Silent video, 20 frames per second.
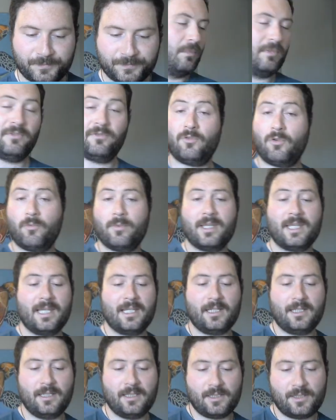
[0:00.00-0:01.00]
Before we
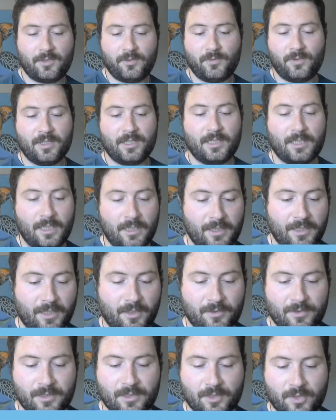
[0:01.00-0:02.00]
get into the
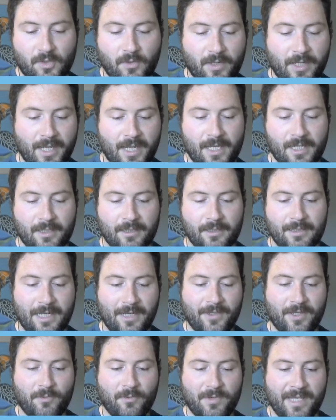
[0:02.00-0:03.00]
details, let's go ahead,
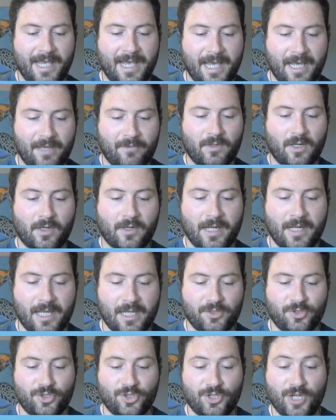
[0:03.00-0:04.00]
now that we have our
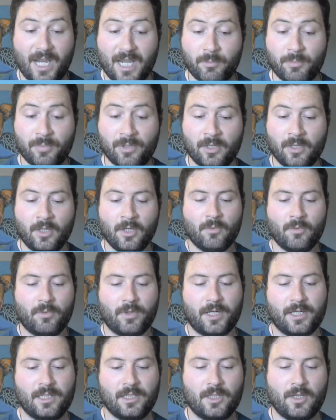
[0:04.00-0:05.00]
head shape,
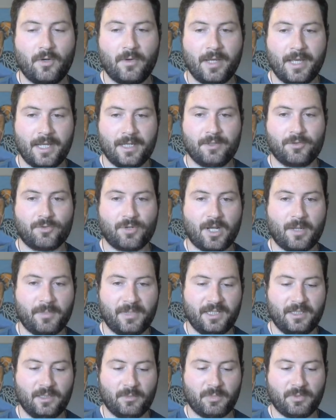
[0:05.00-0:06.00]
we're going to go ahead and drop
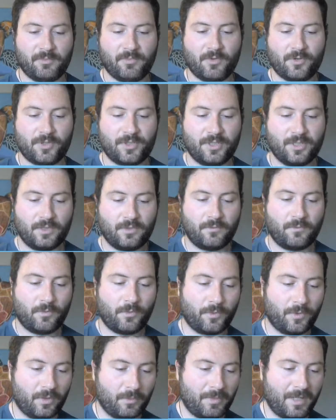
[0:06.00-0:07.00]
in the proportions
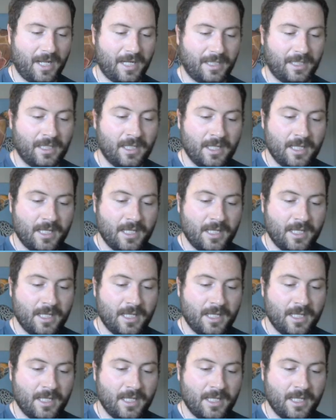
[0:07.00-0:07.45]
for the body.